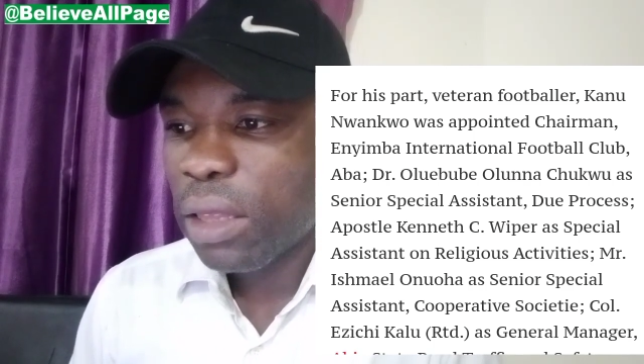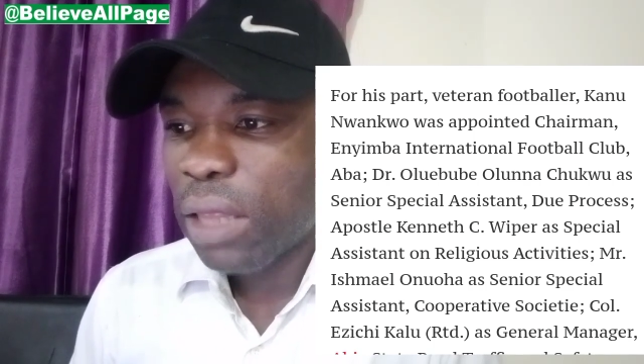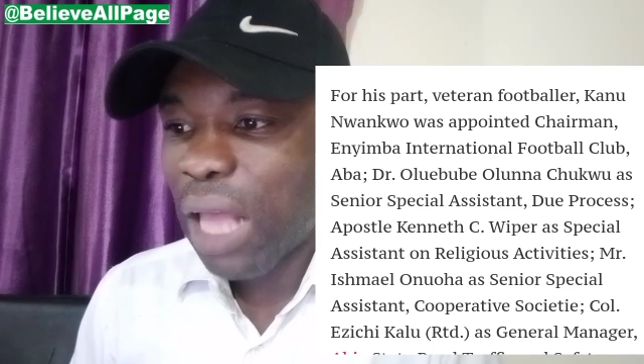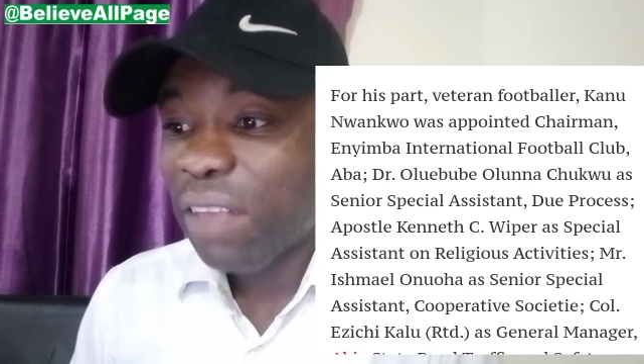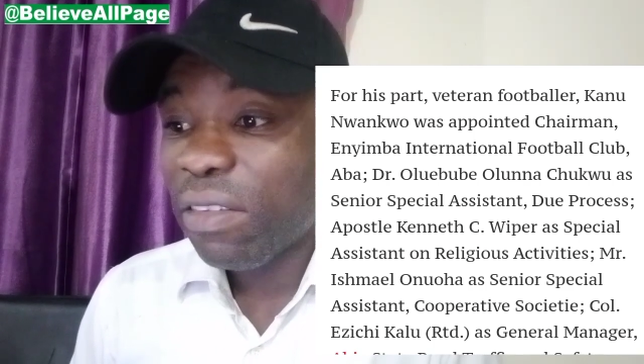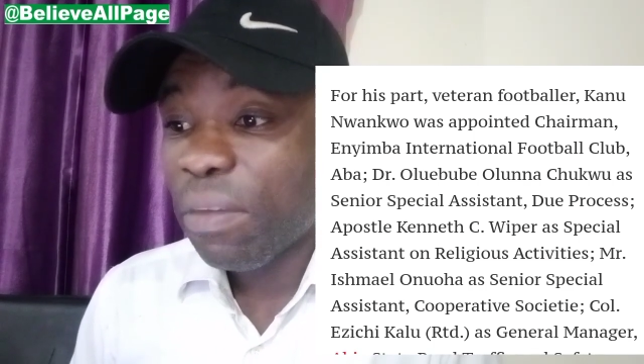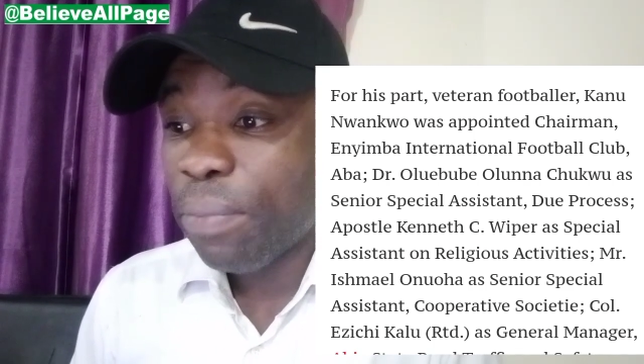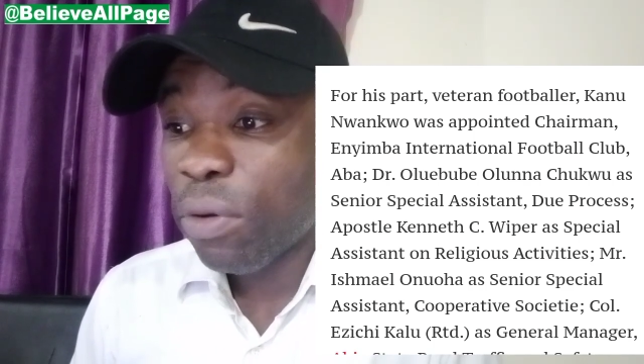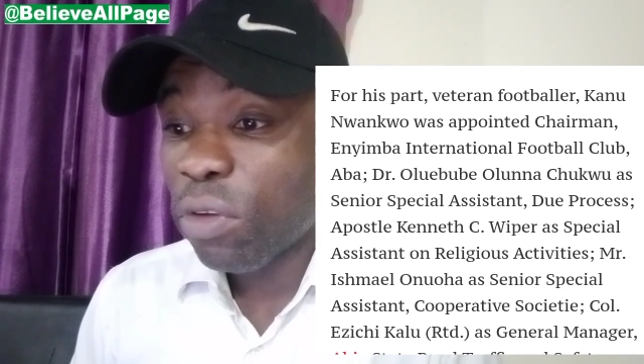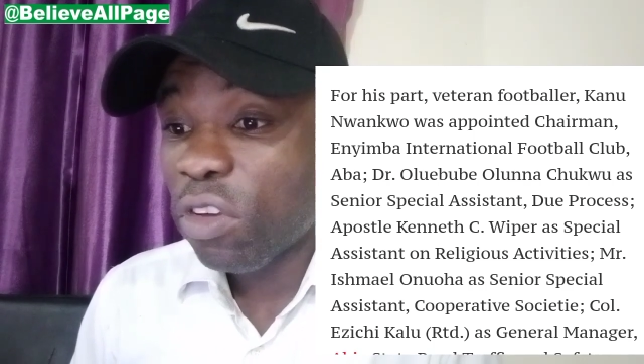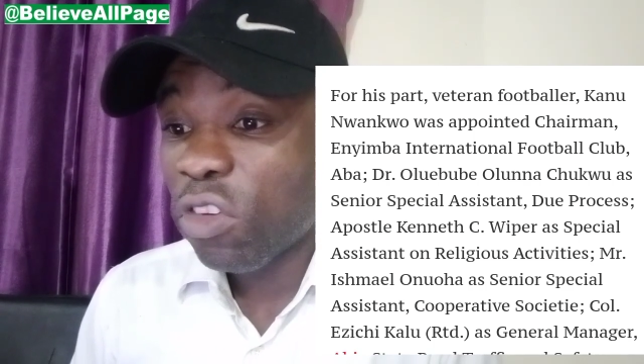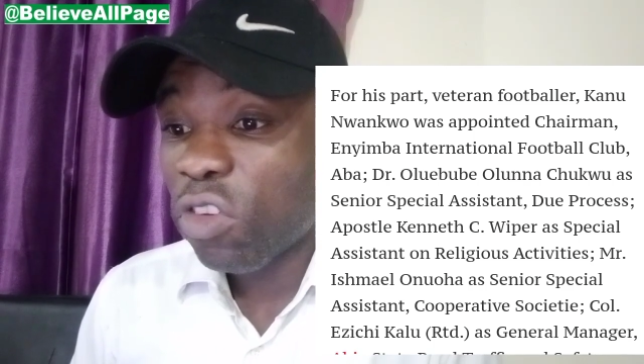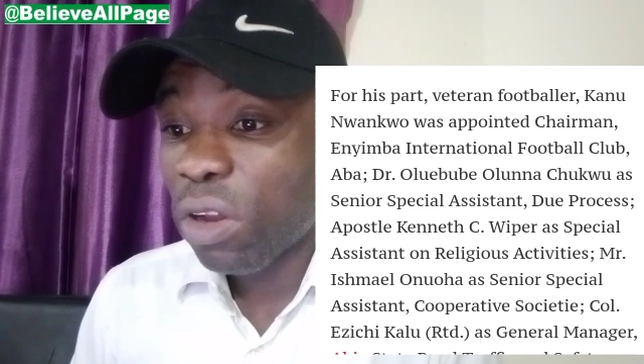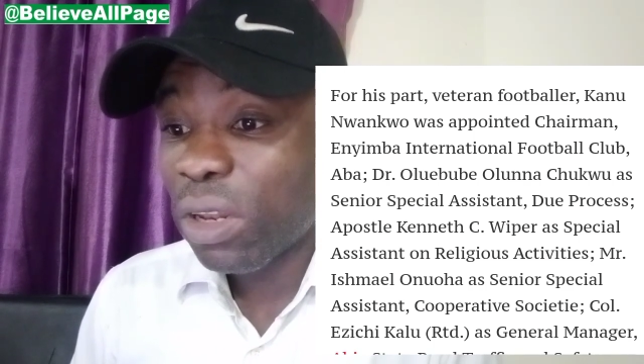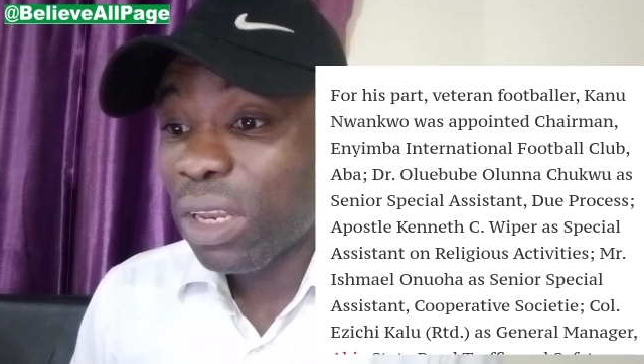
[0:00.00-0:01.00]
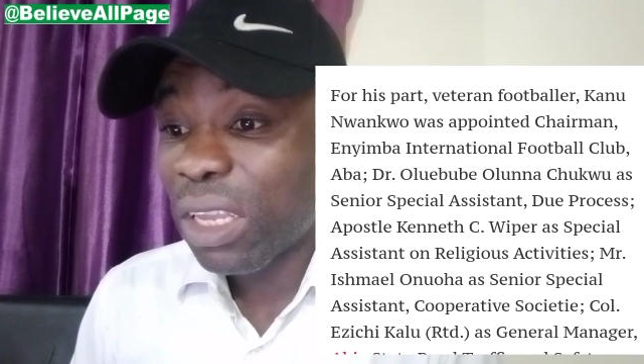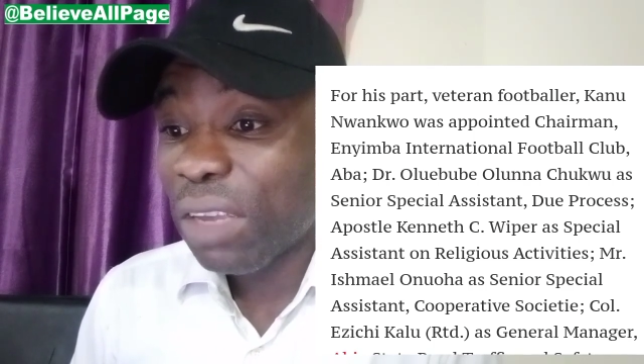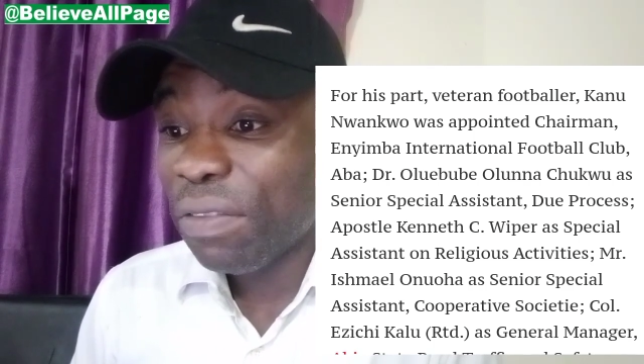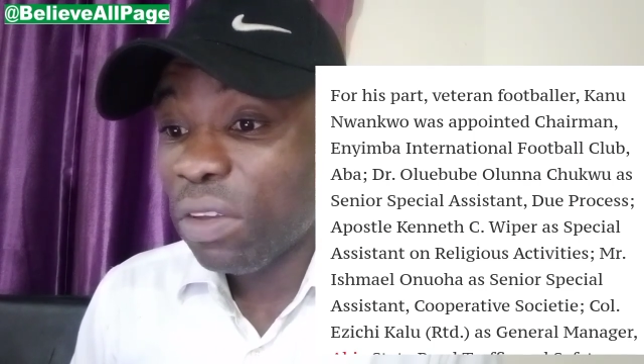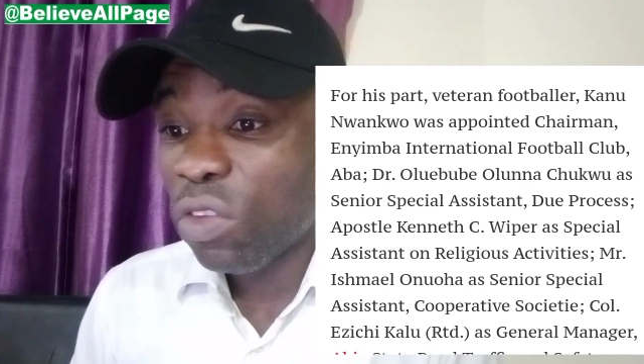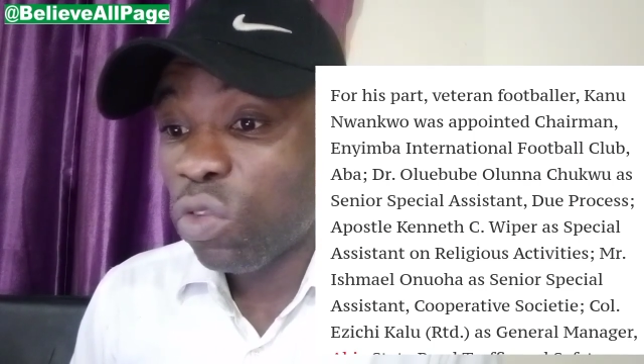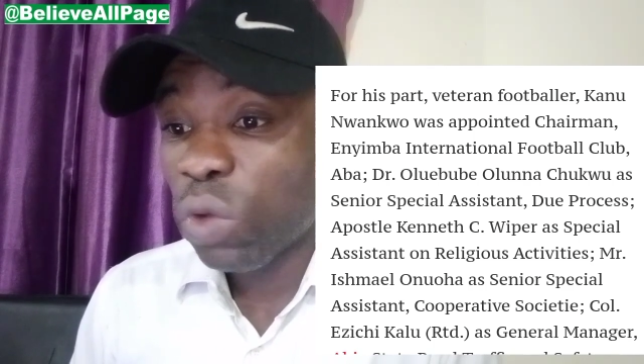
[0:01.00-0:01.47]
That is the position
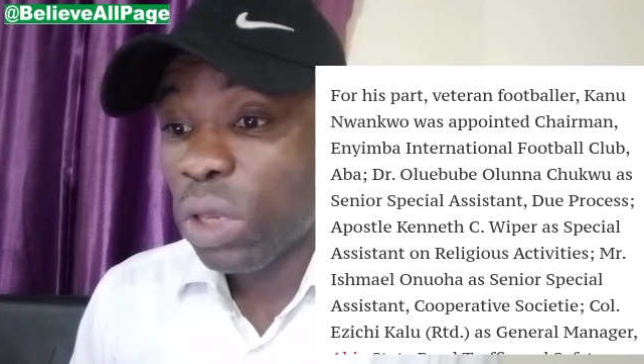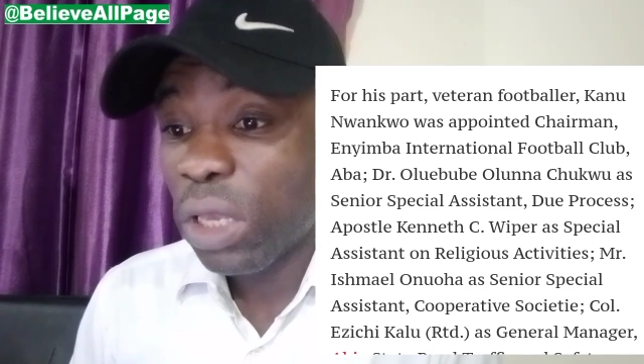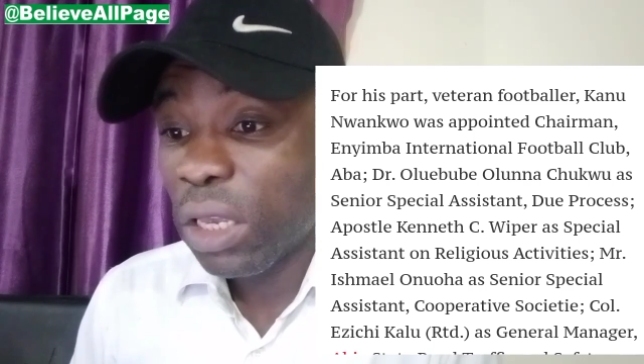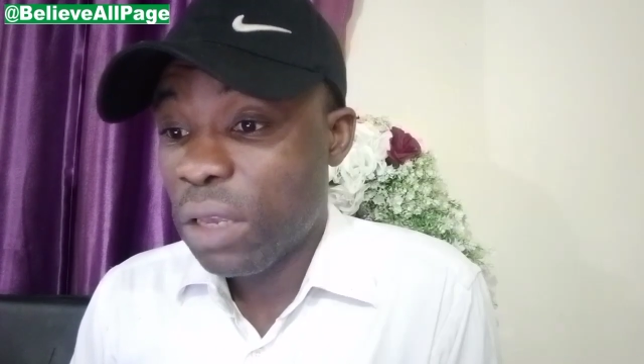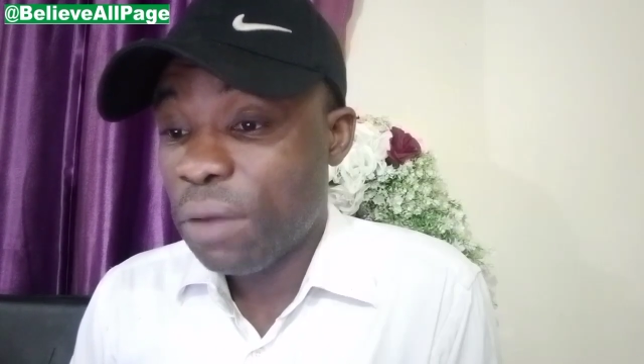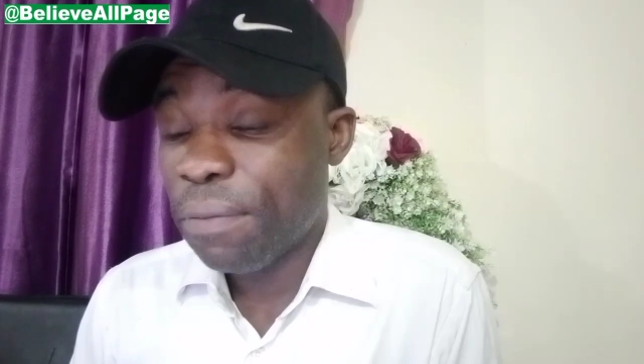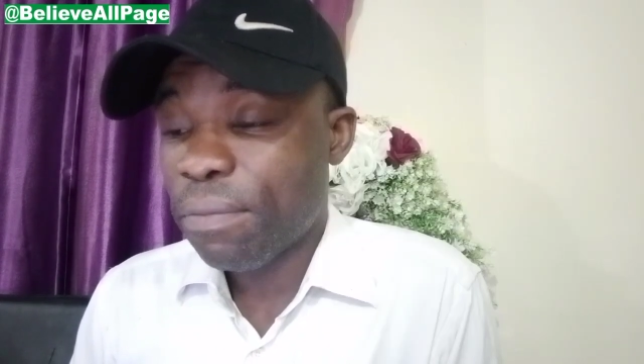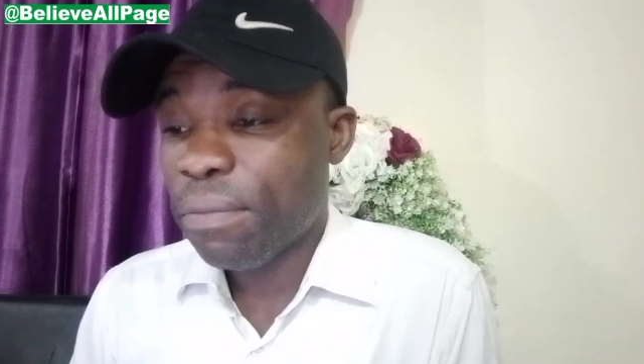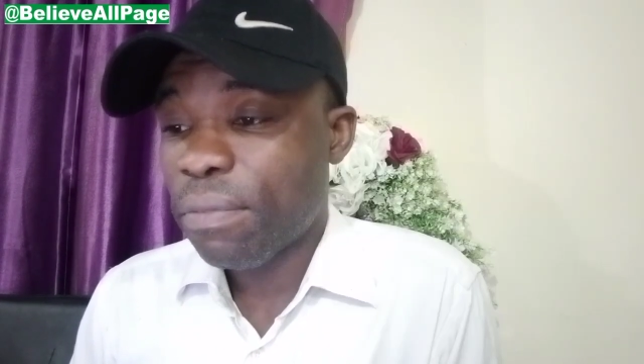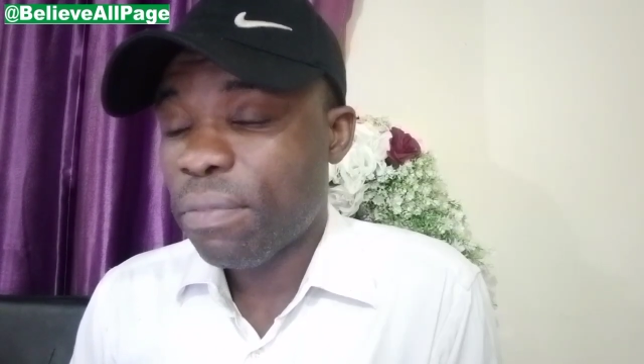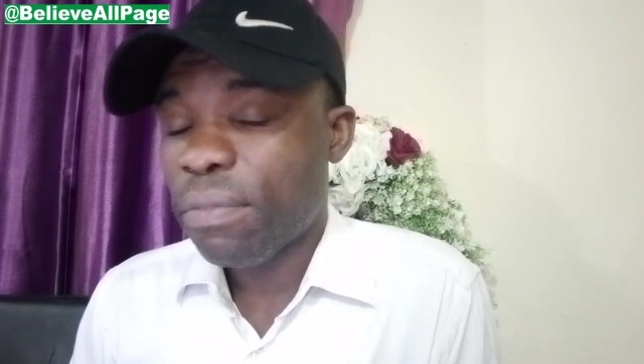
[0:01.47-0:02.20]
given to him.